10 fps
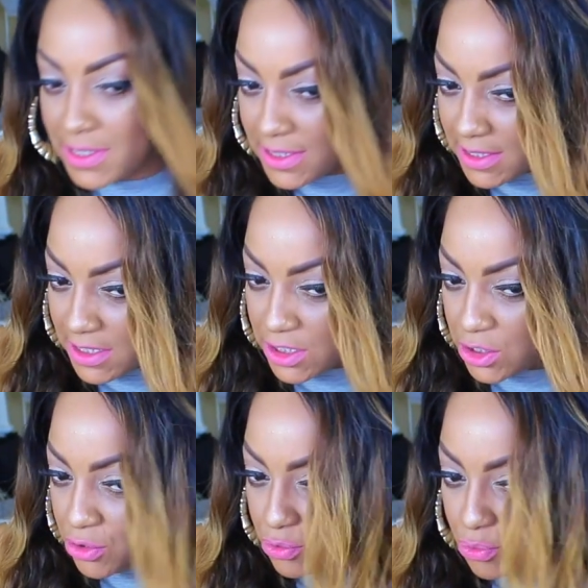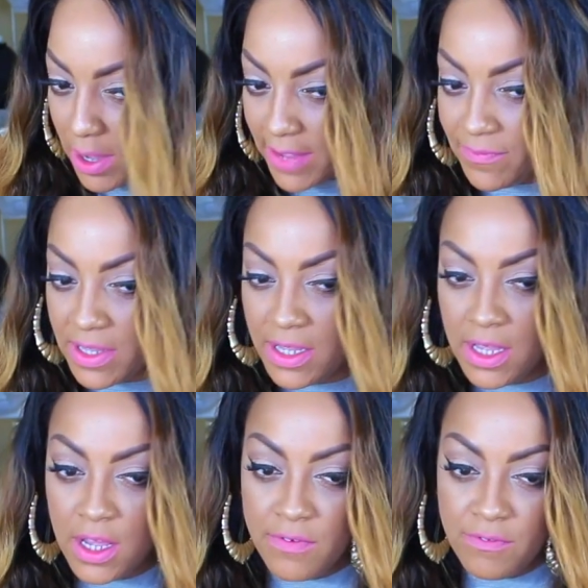This is just too wavy
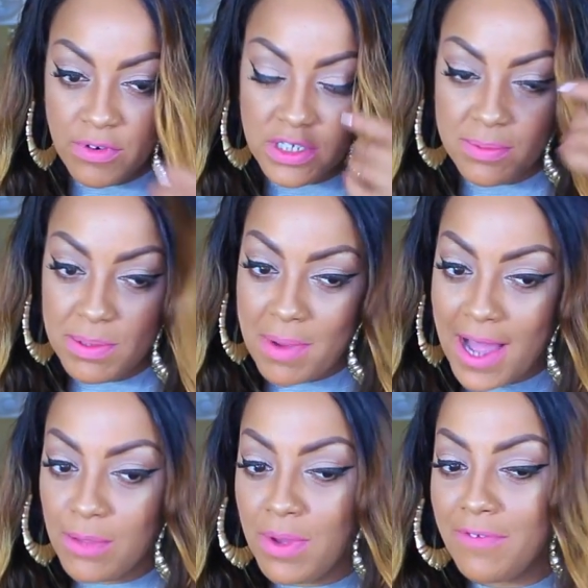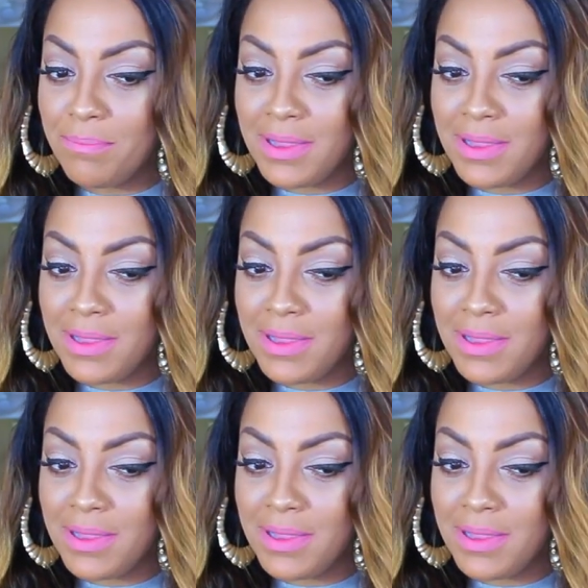for it to be body wave.